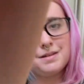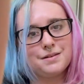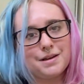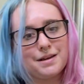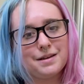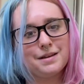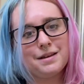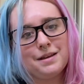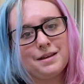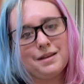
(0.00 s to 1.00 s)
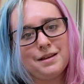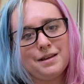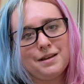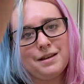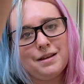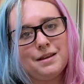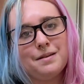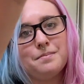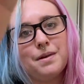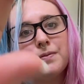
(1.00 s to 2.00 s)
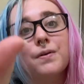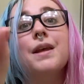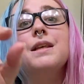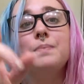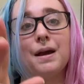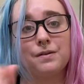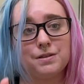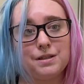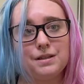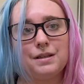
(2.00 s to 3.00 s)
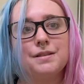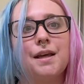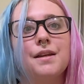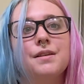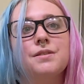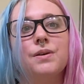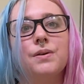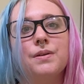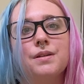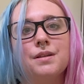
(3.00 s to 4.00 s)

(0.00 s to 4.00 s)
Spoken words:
Okay. My phone is backwards, like I said, so